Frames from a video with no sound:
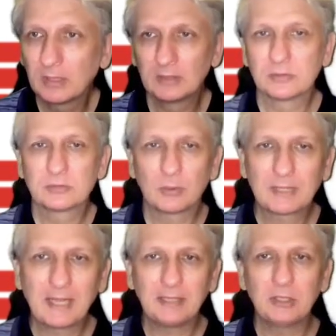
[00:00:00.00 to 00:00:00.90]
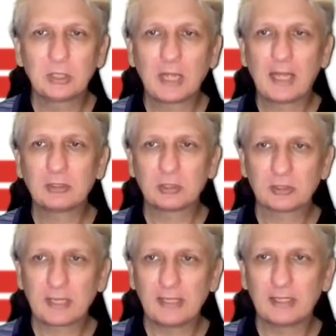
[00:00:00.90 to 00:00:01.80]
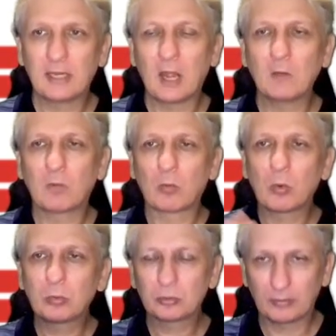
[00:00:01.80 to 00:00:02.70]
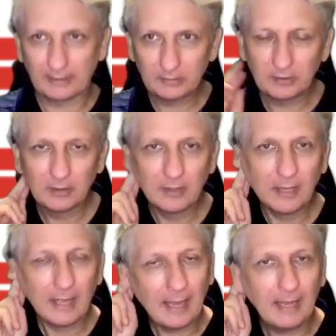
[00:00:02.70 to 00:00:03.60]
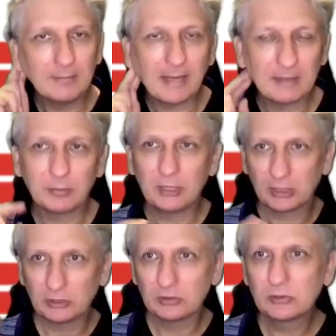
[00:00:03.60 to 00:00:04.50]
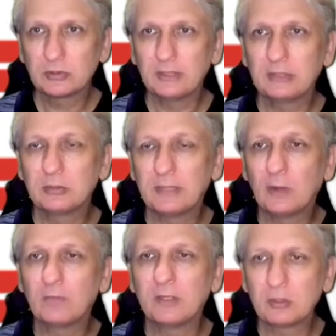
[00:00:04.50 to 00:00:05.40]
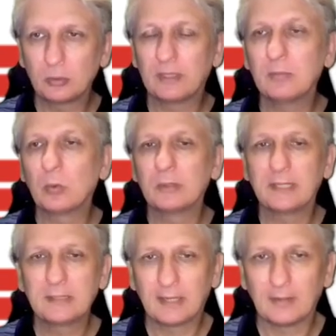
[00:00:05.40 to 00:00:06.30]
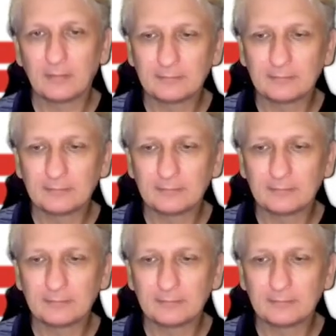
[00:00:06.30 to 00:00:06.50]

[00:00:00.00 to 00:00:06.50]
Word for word: So again, you can't just take an overall trend and make predictions. You need to delve into it in more detail.